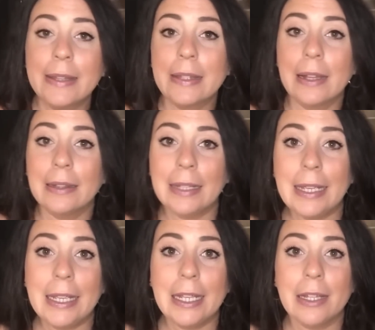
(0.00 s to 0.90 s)
the
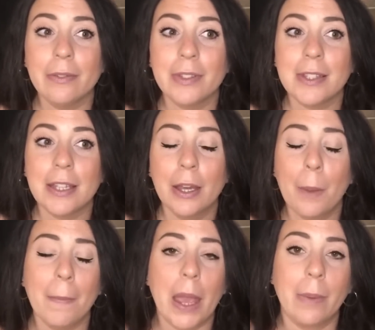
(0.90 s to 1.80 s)
leaves,
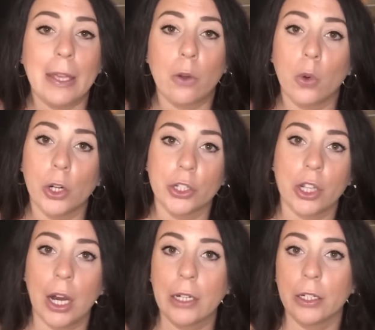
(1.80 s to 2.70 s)
maybe an orange
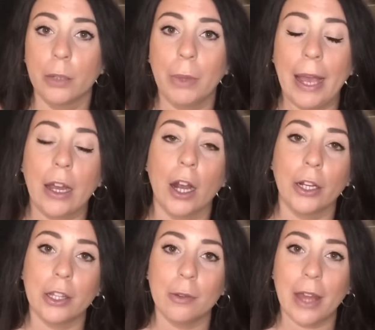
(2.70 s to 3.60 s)
heart or a black
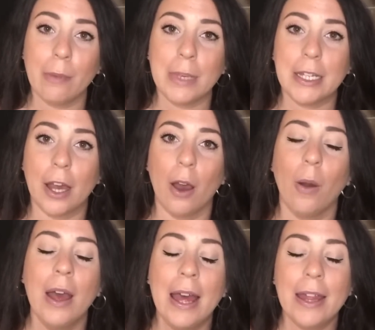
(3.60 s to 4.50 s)
heart. You let me
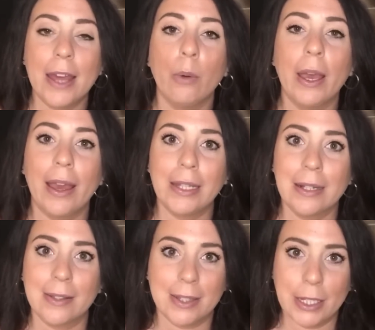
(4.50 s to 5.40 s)
know. That way I
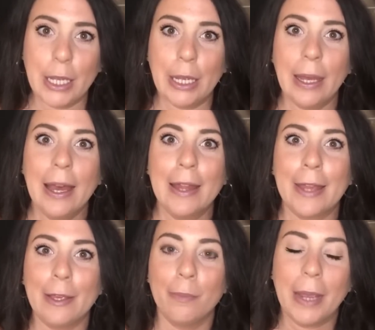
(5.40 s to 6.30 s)
can see
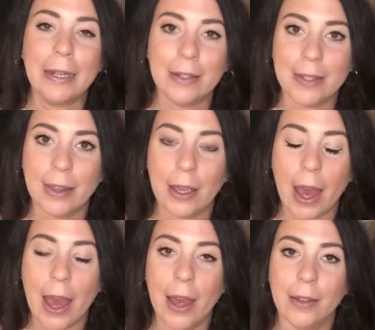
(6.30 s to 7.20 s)
that you made it to the
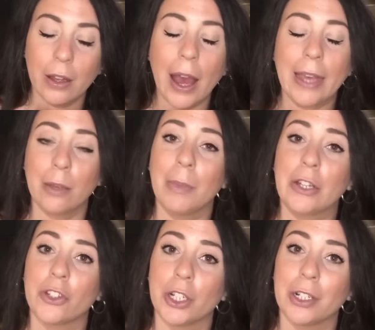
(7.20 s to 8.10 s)
end. I can
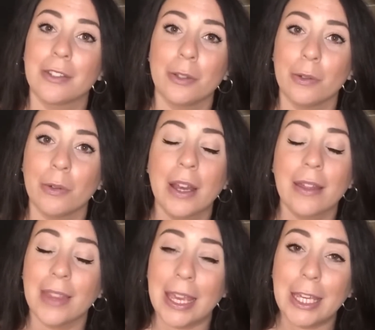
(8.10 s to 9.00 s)
make sure to
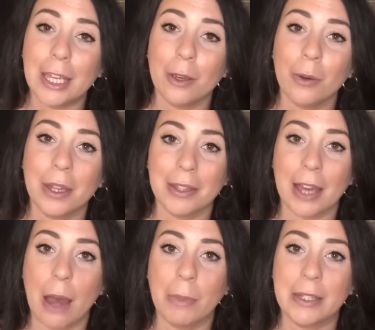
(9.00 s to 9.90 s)
thank you in the
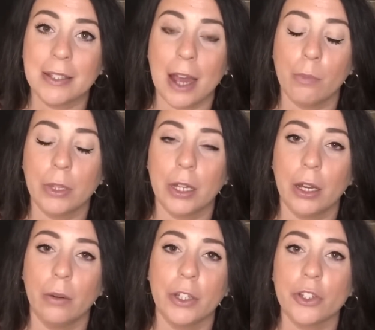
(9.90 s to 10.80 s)
comments down
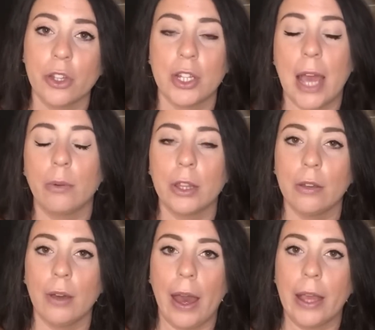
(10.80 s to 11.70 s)
below and chit chat with
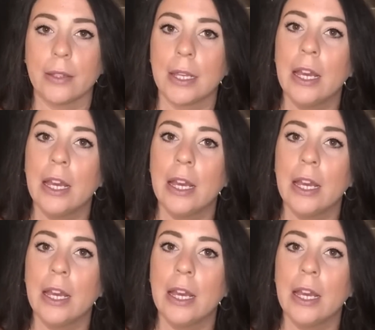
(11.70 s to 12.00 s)
you guys,